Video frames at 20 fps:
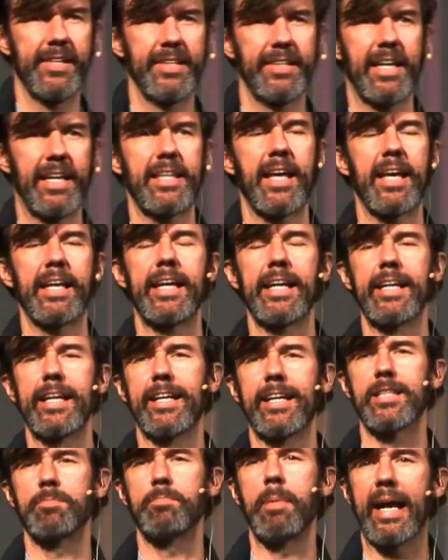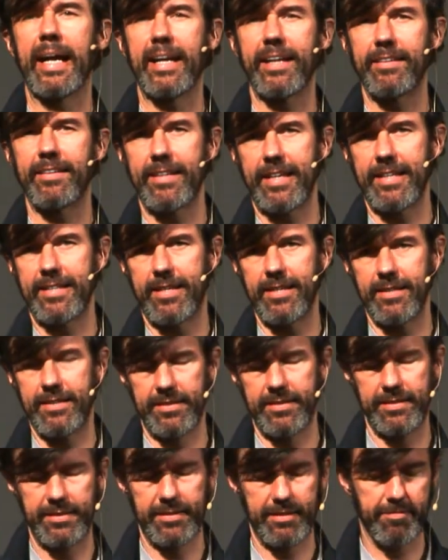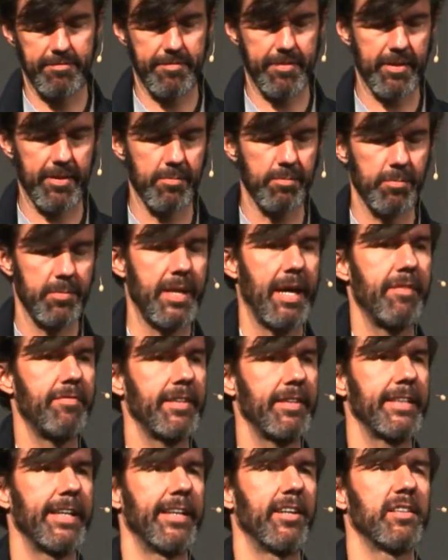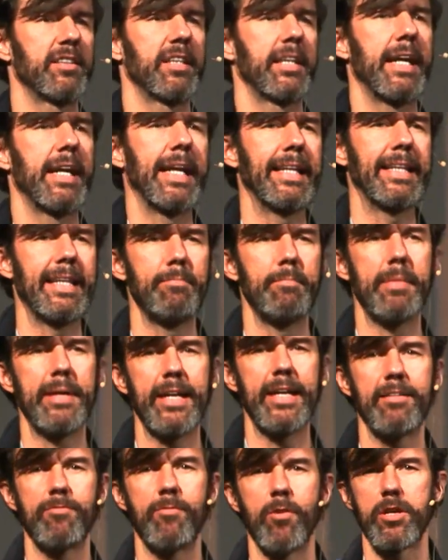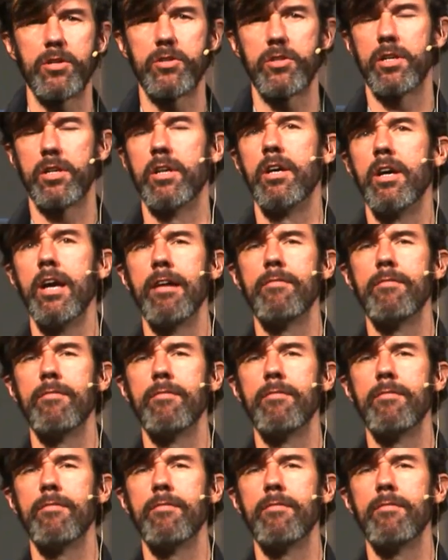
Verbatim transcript: that I can expect that the film, definitely not the 90 minute version,